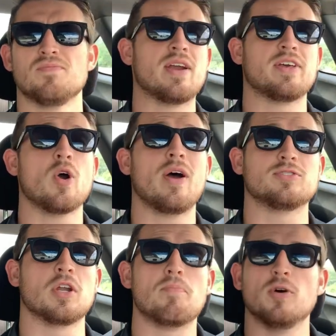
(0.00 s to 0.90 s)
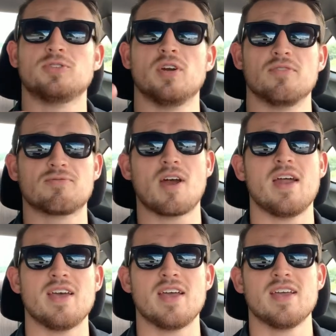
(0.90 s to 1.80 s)
Ready to go. I was gonna post it on
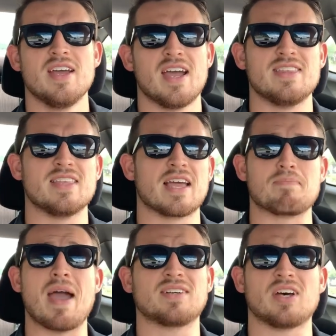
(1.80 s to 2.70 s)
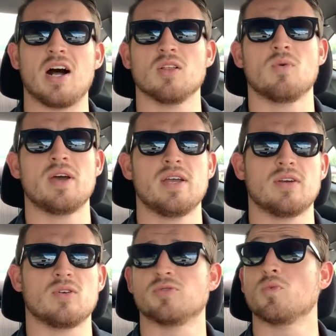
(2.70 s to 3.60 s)
Friday, and then like Max Holloway,
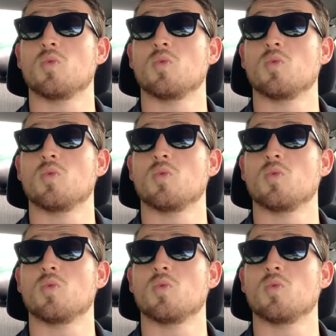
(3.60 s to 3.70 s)
or